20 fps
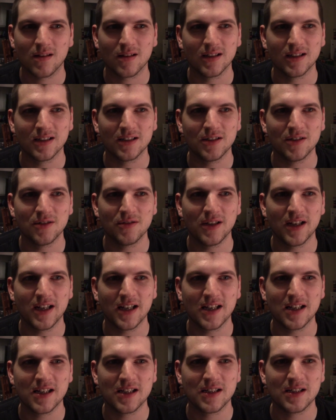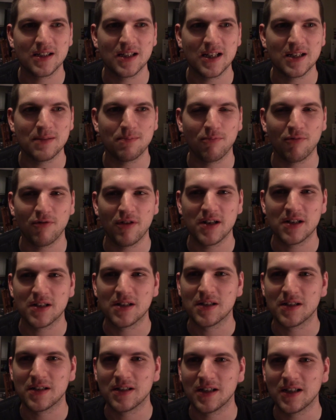I don't know, like his his
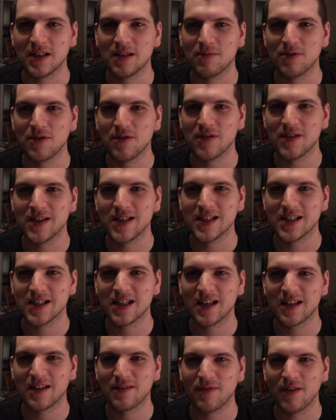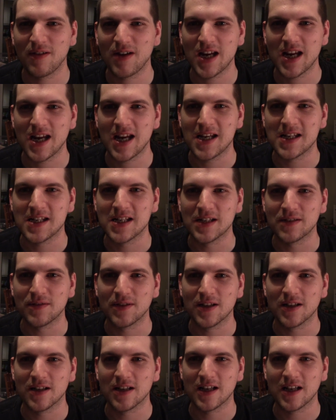presence in the movie. had a very eighties
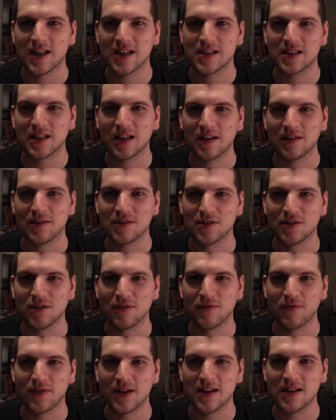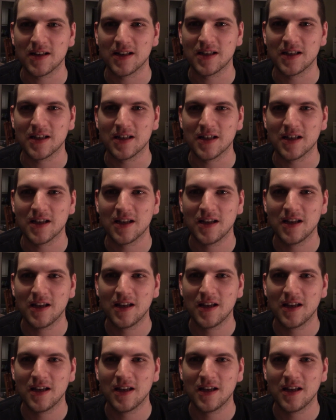feel, and it has that sort of feel in the